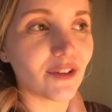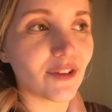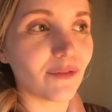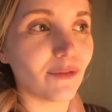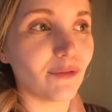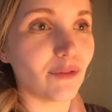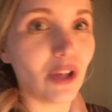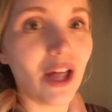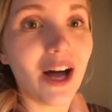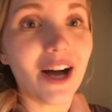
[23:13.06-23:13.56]

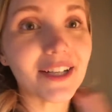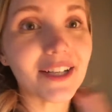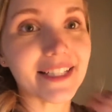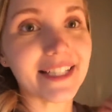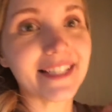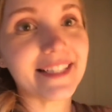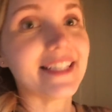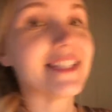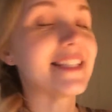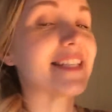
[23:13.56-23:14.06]
vlogged
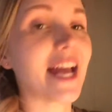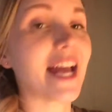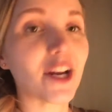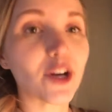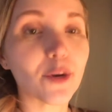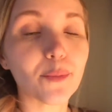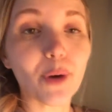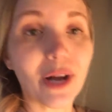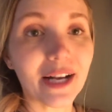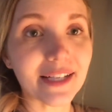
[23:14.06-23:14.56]
his
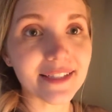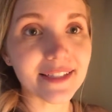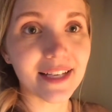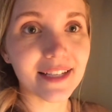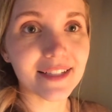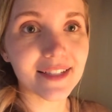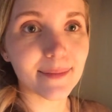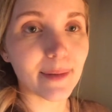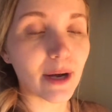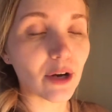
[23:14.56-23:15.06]
entire
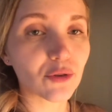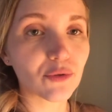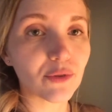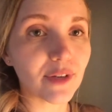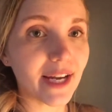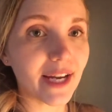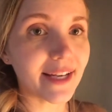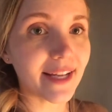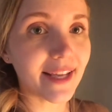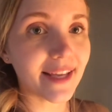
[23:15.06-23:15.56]
process about
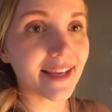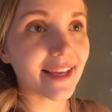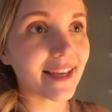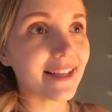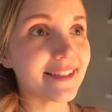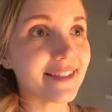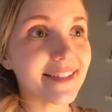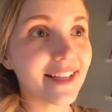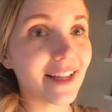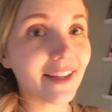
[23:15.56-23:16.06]
creating
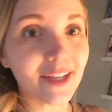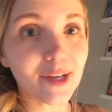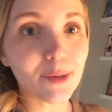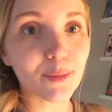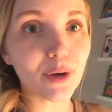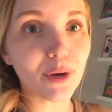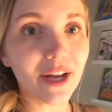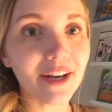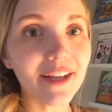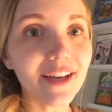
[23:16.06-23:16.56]
and selling a
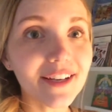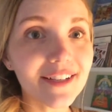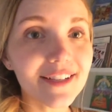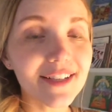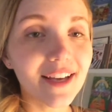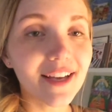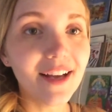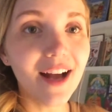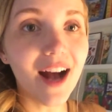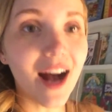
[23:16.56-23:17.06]

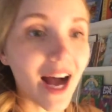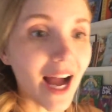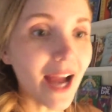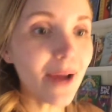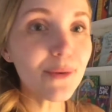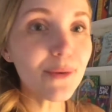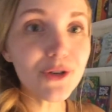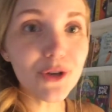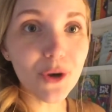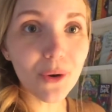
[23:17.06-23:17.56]
product.
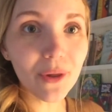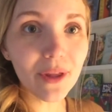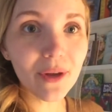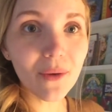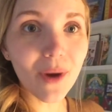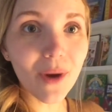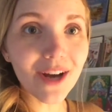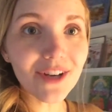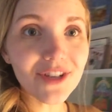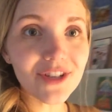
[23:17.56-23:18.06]
I would totally
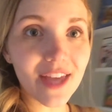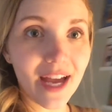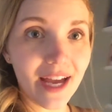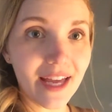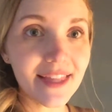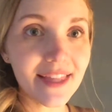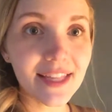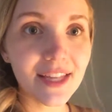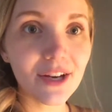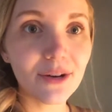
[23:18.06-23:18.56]
watch that.
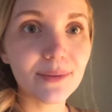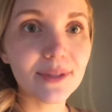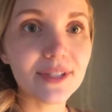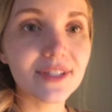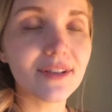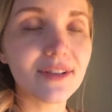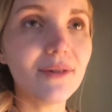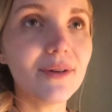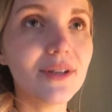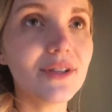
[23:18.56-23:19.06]
I think that would be
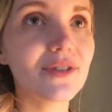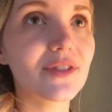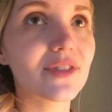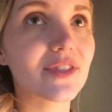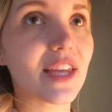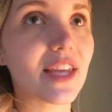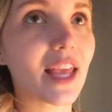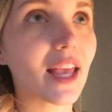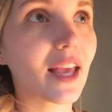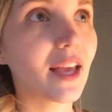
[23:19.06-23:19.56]
so
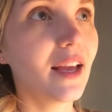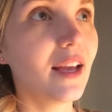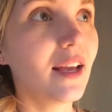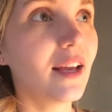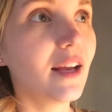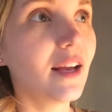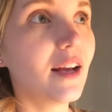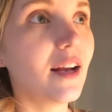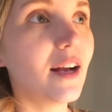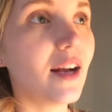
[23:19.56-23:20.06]
interesting.
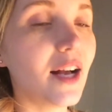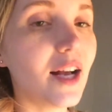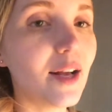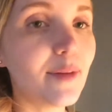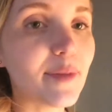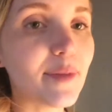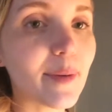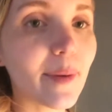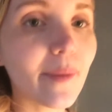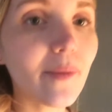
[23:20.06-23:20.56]

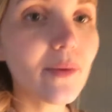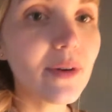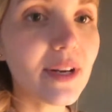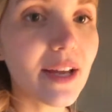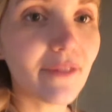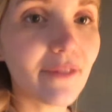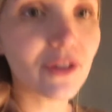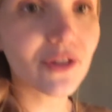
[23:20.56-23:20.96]
They probably wouldn't have